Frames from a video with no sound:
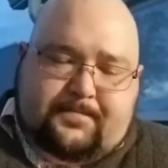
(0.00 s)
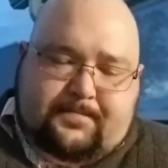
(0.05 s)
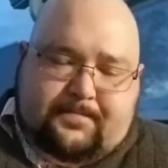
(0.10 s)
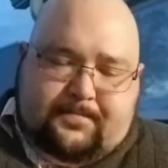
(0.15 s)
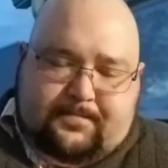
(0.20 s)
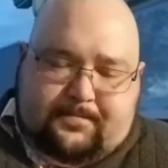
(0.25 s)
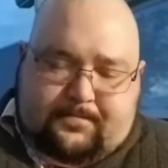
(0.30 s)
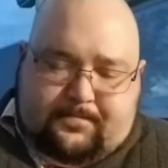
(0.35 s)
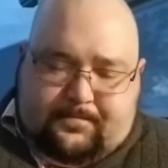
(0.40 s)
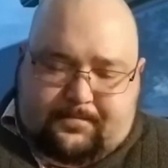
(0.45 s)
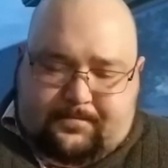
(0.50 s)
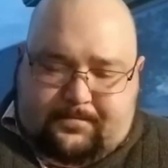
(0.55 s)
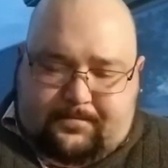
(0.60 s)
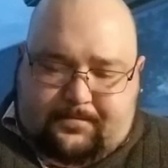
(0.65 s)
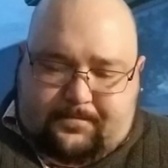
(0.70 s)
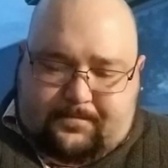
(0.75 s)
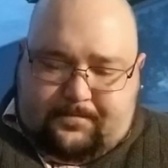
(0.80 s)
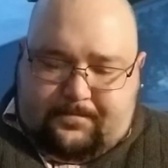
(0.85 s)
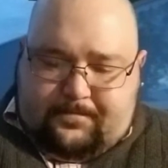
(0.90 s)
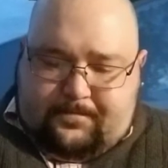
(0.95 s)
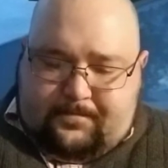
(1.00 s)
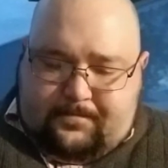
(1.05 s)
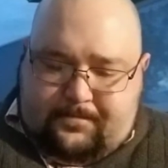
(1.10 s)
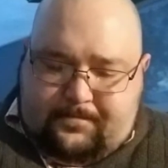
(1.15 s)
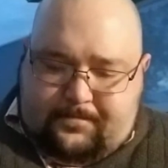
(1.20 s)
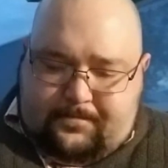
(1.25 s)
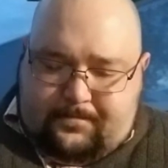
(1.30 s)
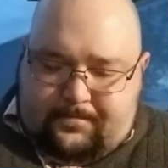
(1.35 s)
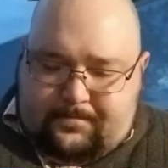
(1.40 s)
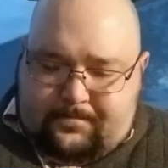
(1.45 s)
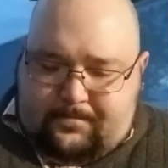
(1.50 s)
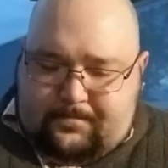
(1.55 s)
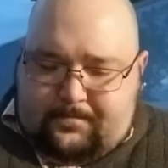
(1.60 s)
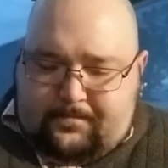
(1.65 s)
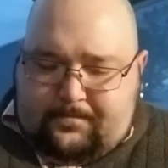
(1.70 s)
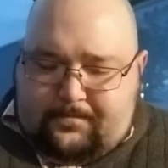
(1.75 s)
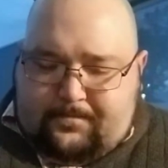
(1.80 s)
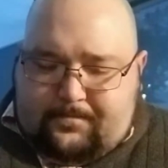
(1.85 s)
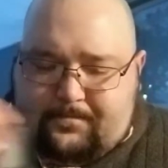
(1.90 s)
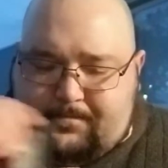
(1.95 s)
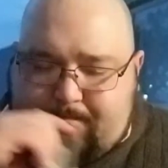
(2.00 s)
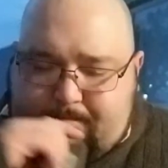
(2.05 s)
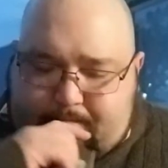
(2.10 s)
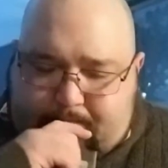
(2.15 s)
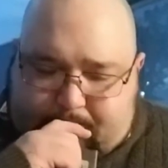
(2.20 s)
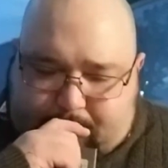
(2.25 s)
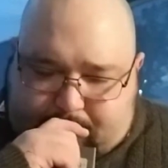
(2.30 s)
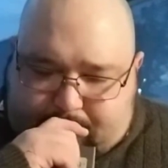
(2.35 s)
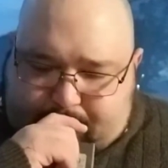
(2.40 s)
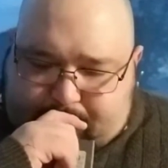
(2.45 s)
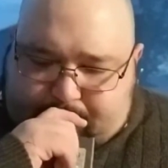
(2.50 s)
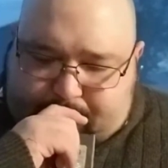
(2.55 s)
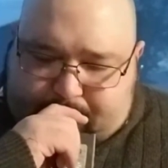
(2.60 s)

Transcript: No one is speaking in this clip.